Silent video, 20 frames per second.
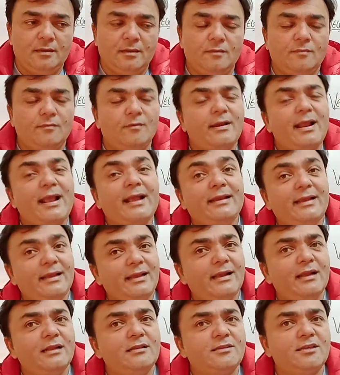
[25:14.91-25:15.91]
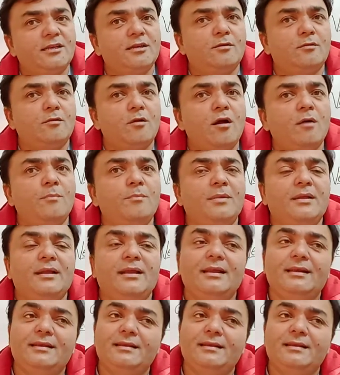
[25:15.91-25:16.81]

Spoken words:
For agriculture crop,